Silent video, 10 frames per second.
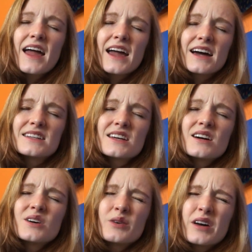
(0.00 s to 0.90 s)
And
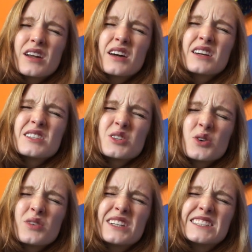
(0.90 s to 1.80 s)
1,
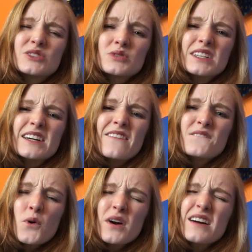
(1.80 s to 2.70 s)
2, 3,
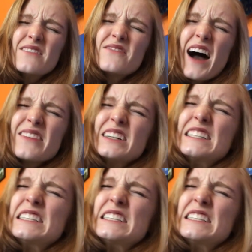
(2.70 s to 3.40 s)
4, 5,